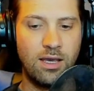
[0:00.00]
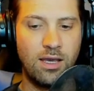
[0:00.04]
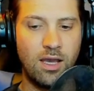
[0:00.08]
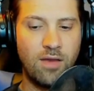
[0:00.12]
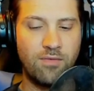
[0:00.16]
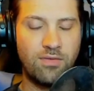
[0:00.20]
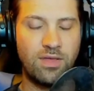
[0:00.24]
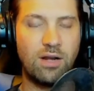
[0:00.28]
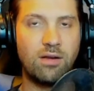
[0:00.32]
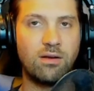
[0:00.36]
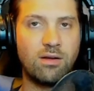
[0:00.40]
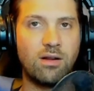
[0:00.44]

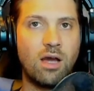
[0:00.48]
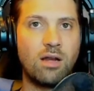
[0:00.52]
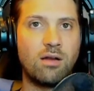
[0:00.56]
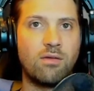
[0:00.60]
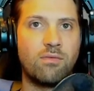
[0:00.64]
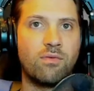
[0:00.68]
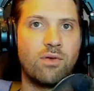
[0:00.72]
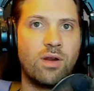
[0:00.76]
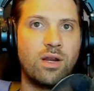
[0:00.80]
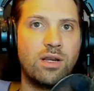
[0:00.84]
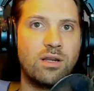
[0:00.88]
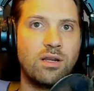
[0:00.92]
if they're not
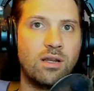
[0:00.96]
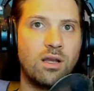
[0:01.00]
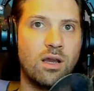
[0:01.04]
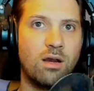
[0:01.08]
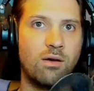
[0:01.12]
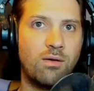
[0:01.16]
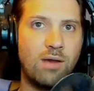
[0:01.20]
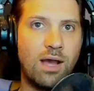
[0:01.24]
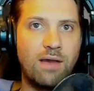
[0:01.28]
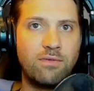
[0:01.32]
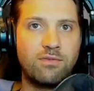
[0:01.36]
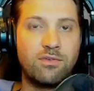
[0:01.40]
afraid to
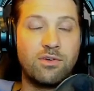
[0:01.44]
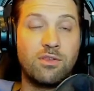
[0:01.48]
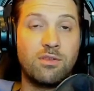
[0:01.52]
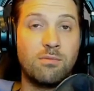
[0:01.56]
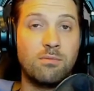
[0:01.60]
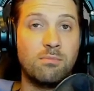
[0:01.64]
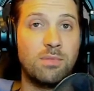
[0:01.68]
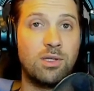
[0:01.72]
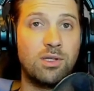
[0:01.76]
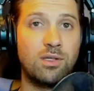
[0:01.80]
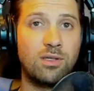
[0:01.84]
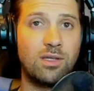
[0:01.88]
go after the
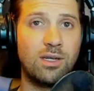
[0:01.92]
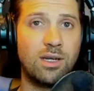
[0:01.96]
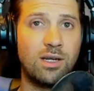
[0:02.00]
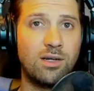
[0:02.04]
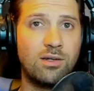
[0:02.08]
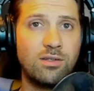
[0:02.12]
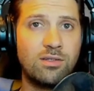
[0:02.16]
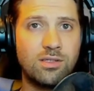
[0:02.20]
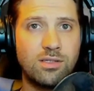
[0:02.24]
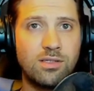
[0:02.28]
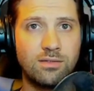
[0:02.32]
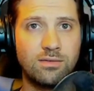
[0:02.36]

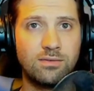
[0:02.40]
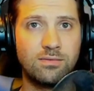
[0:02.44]
millionaires,